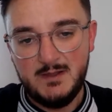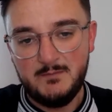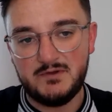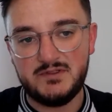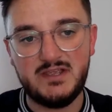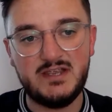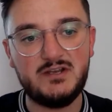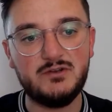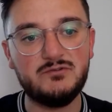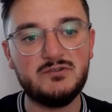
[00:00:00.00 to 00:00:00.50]

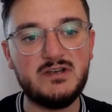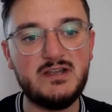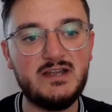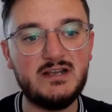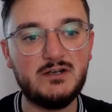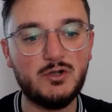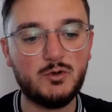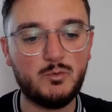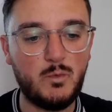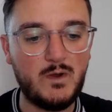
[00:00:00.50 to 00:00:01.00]
But they don't
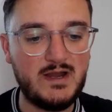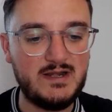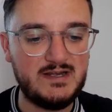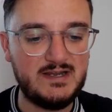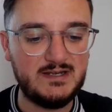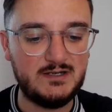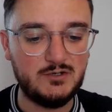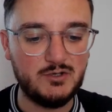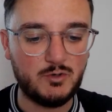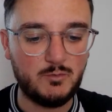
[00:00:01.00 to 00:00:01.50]
need luck. We
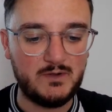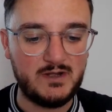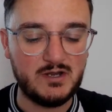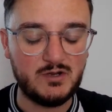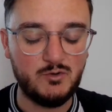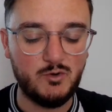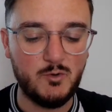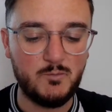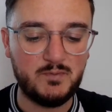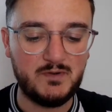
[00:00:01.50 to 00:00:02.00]
need luck. When
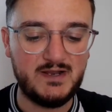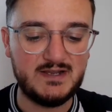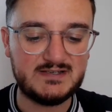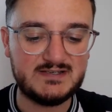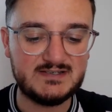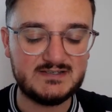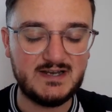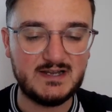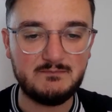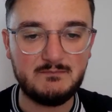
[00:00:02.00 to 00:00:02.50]
you go to
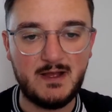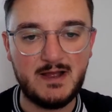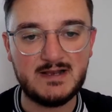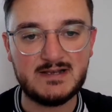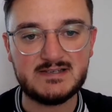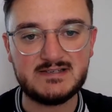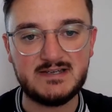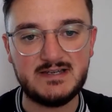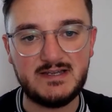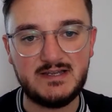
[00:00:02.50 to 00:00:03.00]
places like
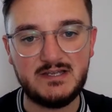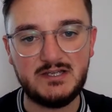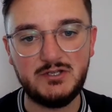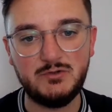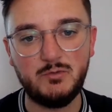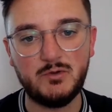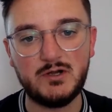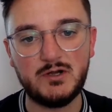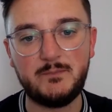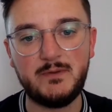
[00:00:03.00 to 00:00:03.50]
Man City,
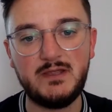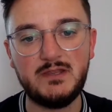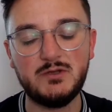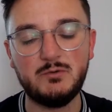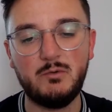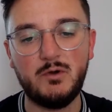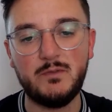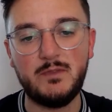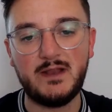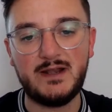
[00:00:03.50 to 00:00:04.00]
you want to be
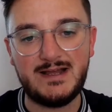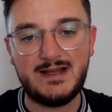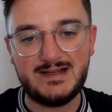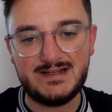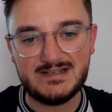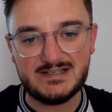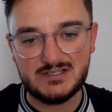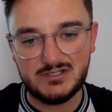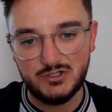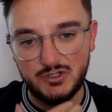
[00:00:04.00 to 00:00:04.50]
the one that
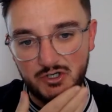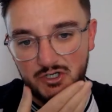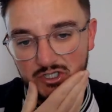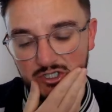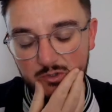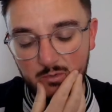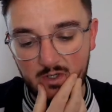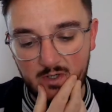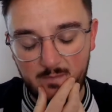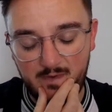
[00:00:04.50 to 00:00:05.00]
has luck.
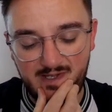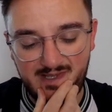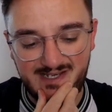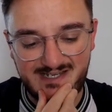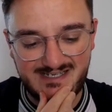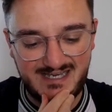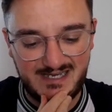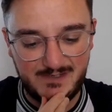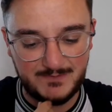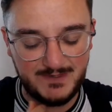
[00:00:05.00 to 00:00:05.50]
You want to be the
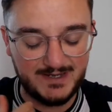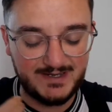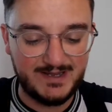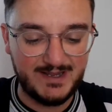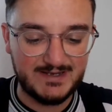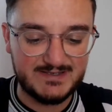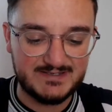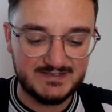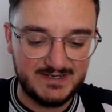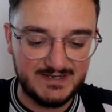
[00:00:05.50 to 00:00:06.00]
team that
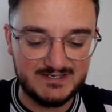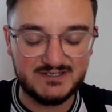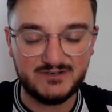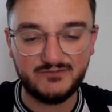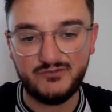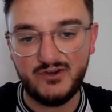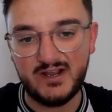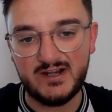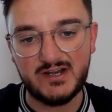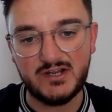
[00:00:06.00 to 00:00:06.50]
gets a nice
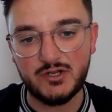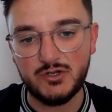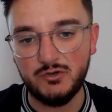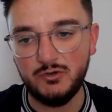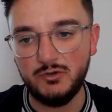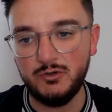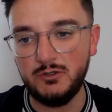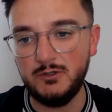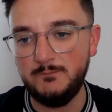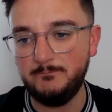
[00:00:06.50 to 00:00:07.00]
deflected
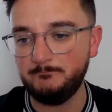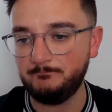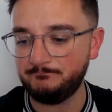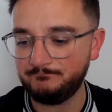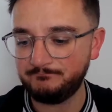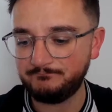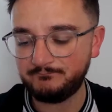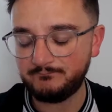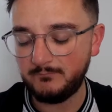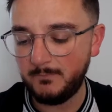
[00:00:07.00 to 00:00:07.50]
goal.
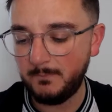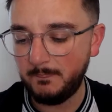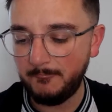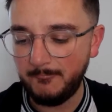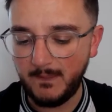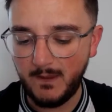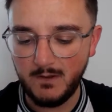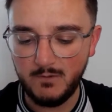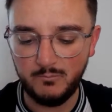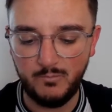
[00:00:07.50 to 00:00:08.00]

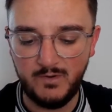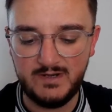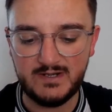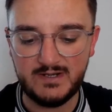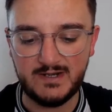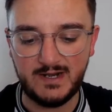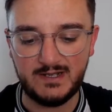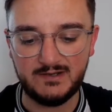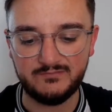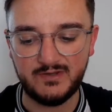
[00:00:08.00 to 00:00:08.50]
We
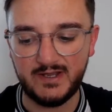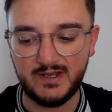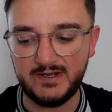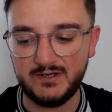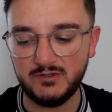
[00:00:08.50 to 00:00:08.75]
didn't have that.